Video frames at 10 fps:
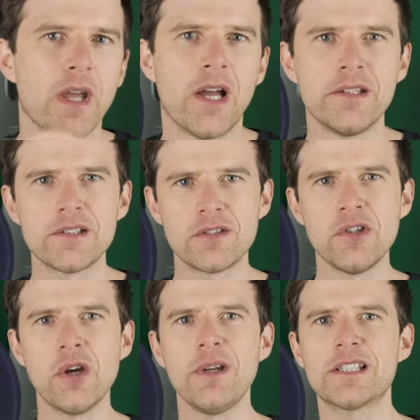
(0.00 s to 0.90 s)
And
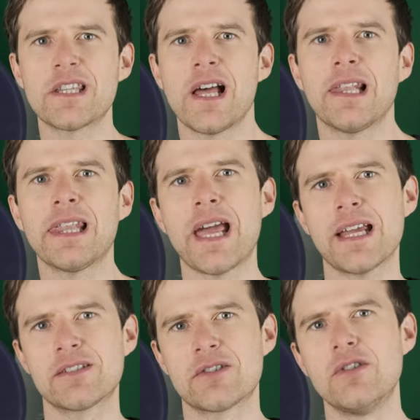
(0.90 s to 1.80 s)
notice that
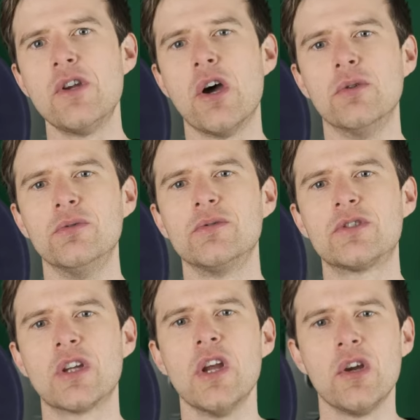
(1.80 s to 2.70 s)
last
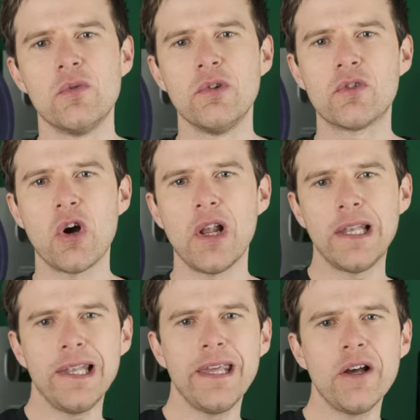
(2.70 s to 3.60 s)
note, we've got a
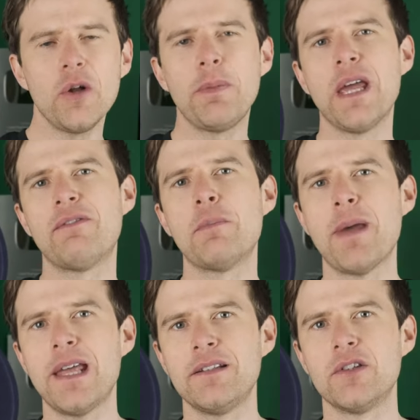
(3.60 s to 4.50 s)
little bit of a
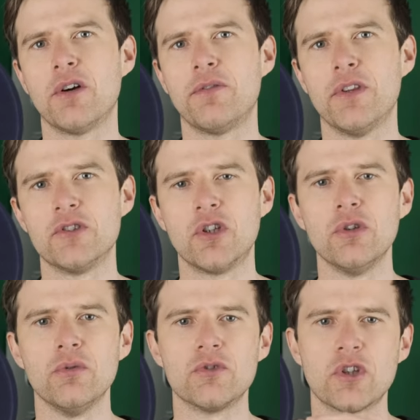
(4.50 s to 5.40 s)
bend off the
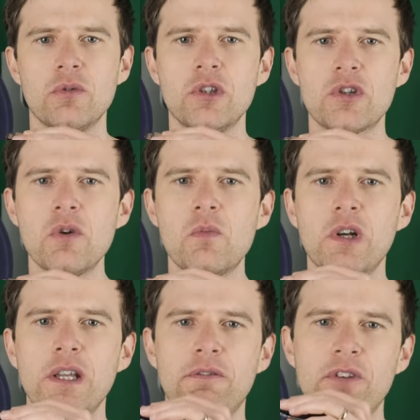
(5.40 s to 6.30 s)
two. So you don't
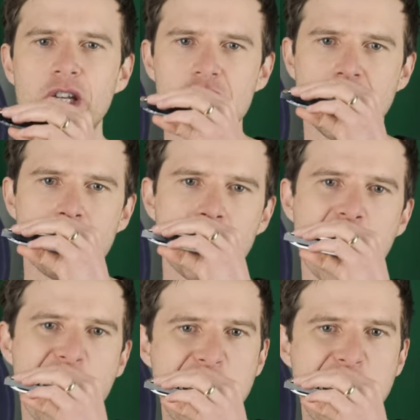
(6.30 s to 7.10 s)
want it finishing.